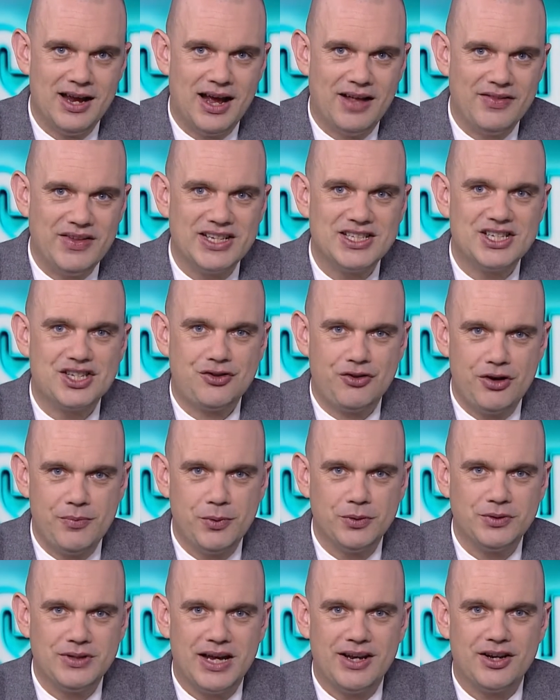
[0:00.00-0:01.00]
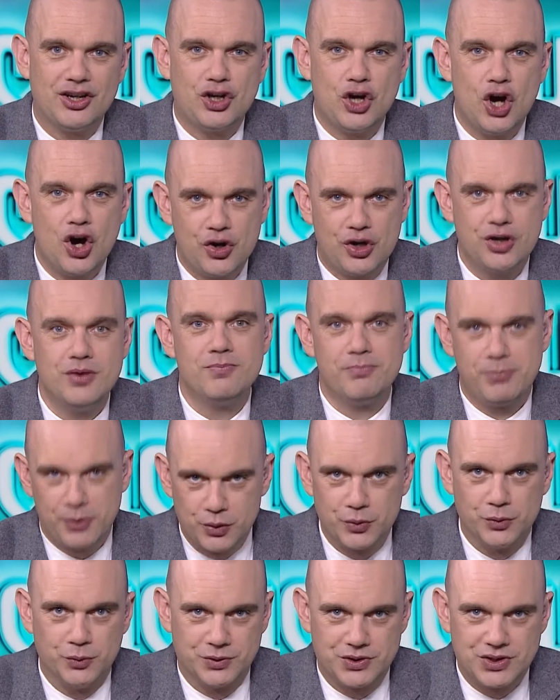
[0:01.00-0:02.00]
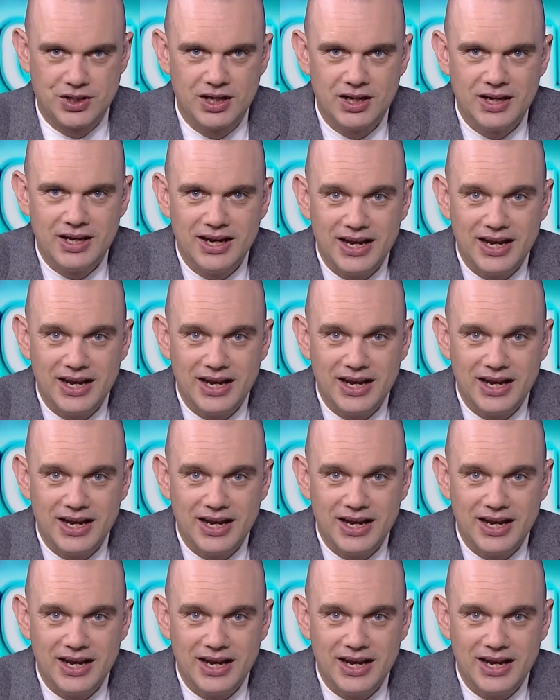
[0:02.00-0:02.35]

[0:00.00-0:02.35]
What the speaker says: and then scribbled down a cock and balls.